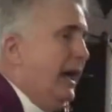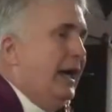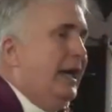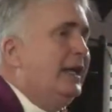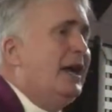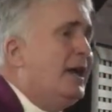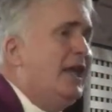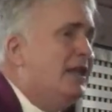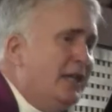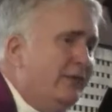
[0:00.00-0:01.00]
and, I,
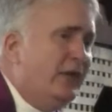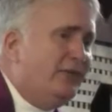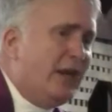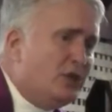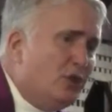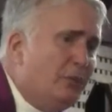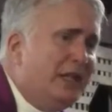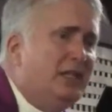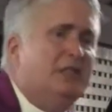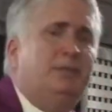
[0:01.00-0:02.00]
and even if I do
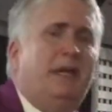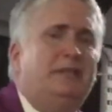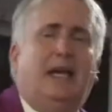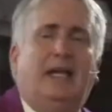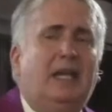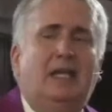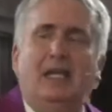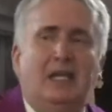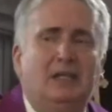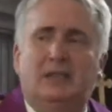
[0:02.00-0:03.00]
make the space, I get
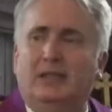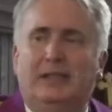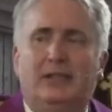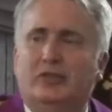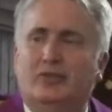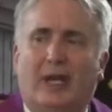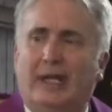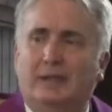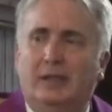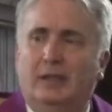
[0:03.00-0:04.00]
easily
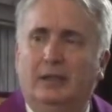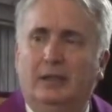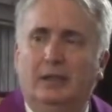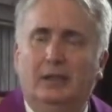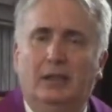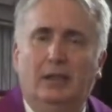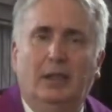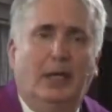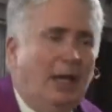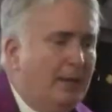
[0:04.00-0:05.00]
distracted.
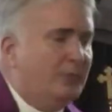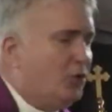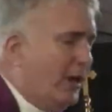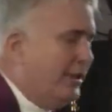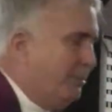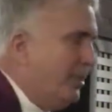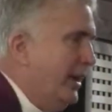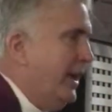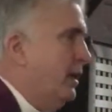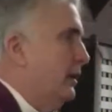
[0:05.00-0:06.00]
I'm trying to
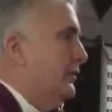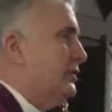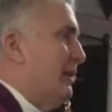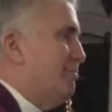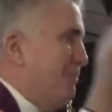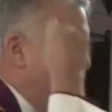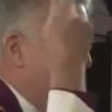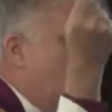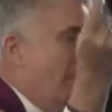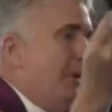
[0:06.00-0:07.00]
pray and all of a sudden,
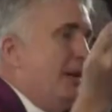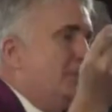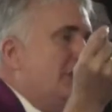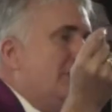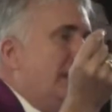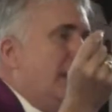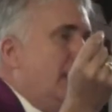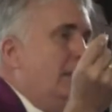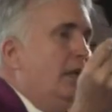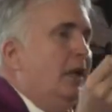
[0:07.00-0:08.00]
bang, what pops into my
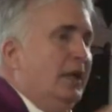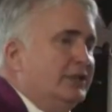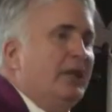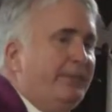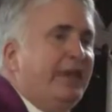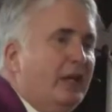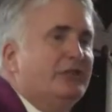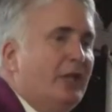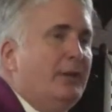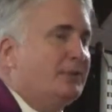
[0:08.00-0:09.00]
head is something
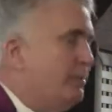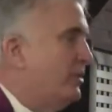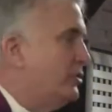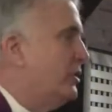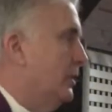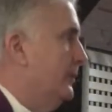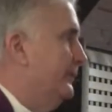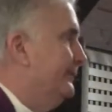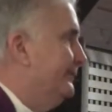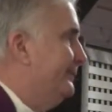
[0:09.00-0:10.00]
else that I'm supposed to do.